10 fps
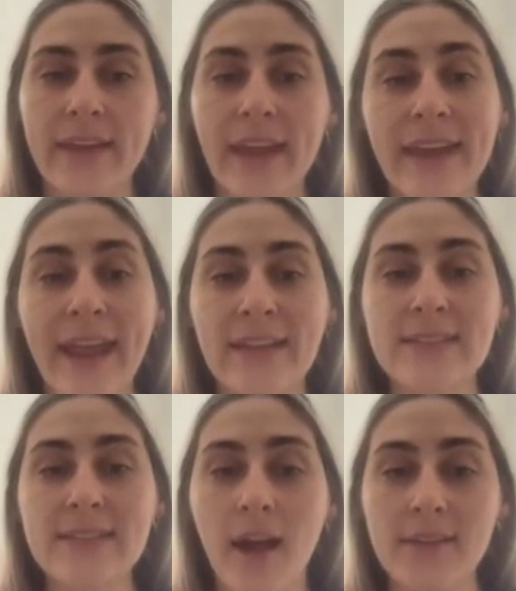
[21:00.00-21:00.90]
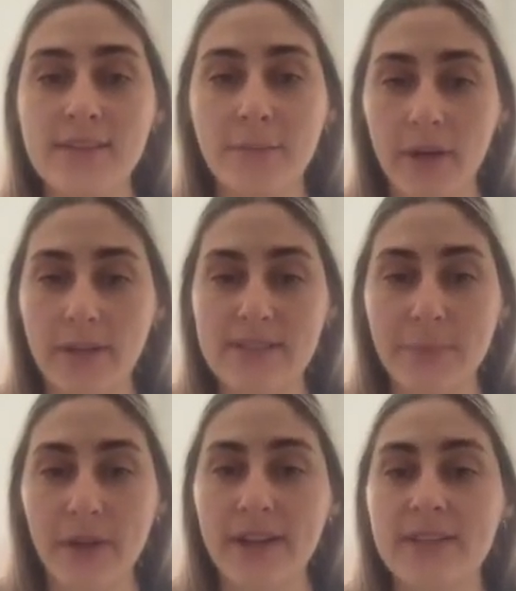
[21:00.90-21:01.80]
then enhanced customer
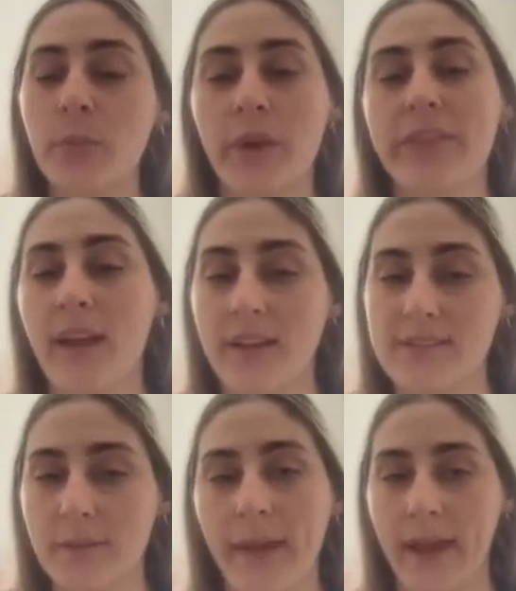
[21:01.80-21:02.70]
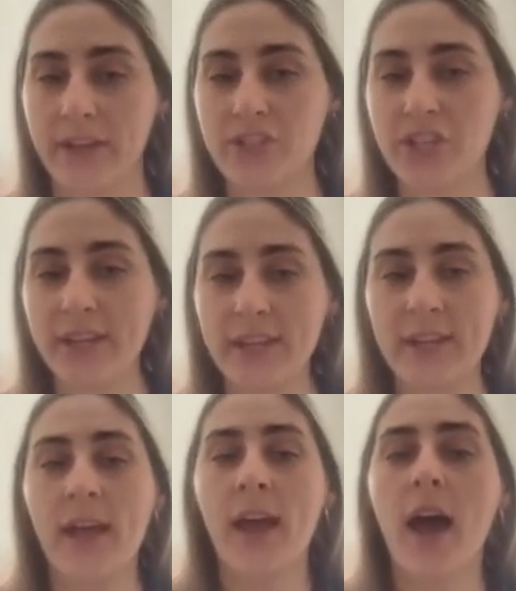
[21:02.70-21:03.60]
experience with custom packaging.
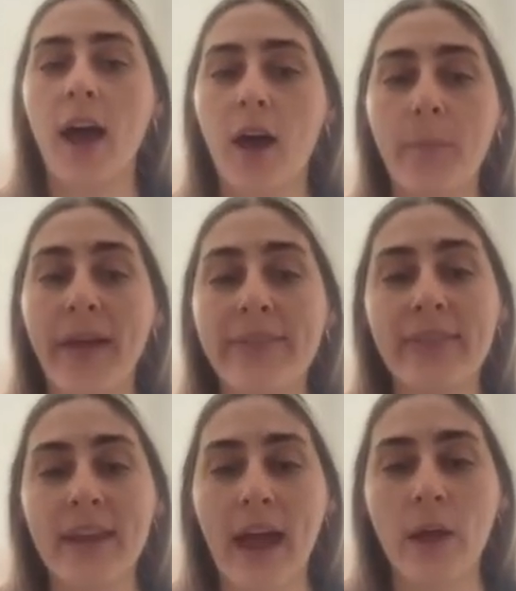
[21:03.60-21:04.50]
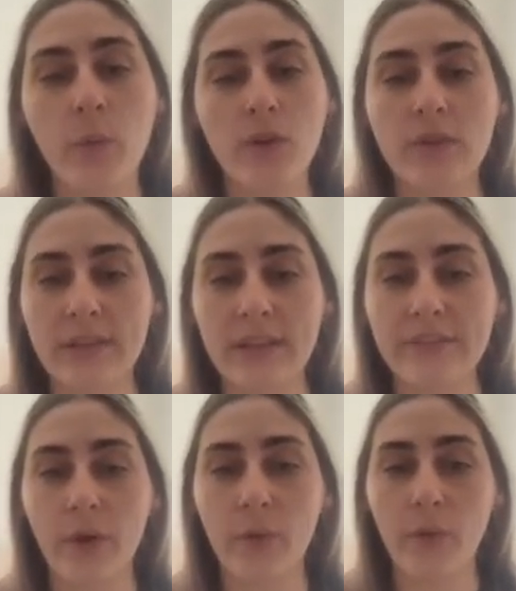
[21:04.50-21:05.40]
And then I will
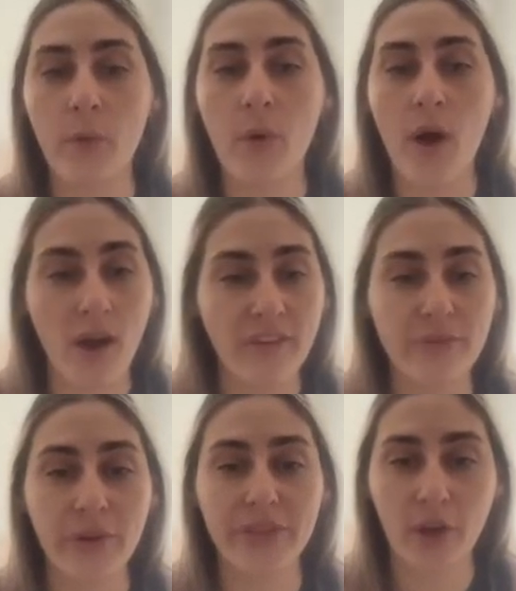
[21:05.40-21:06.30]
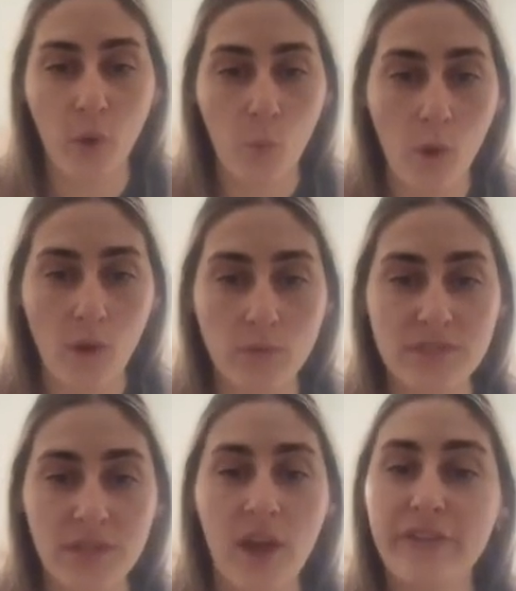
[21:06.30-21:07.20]
leave off with a
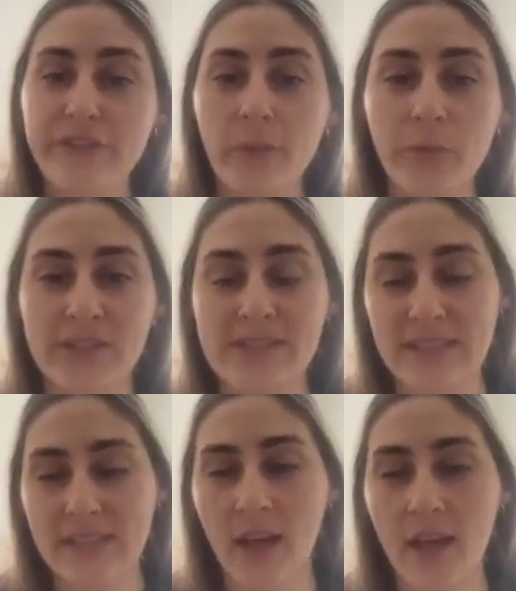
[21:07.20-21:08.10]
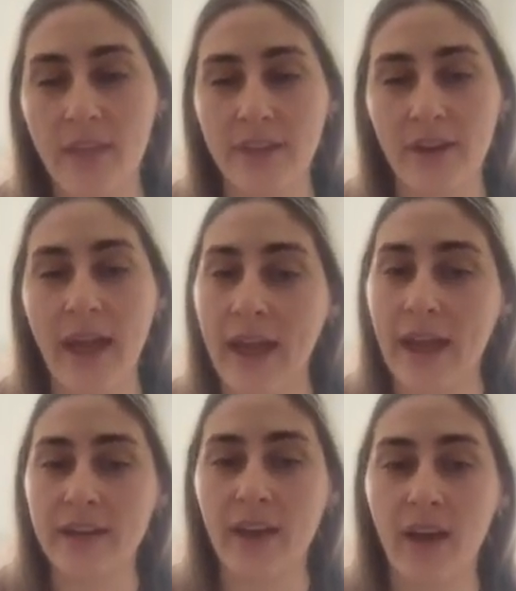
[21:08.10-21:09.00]
quote from Christina, their
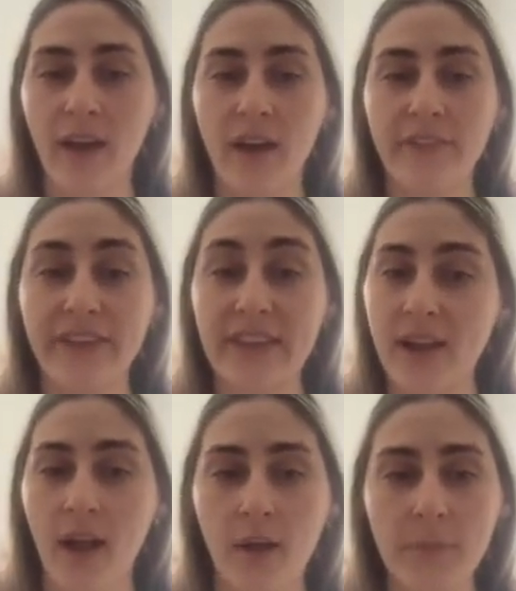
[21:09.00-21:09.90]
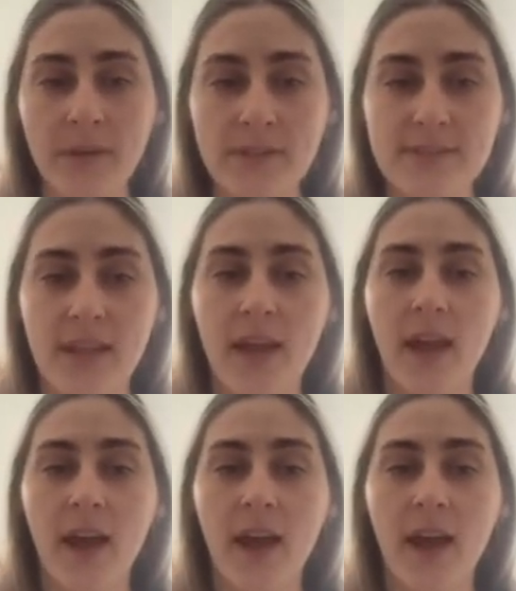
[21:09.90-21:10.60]
head of e-commerce.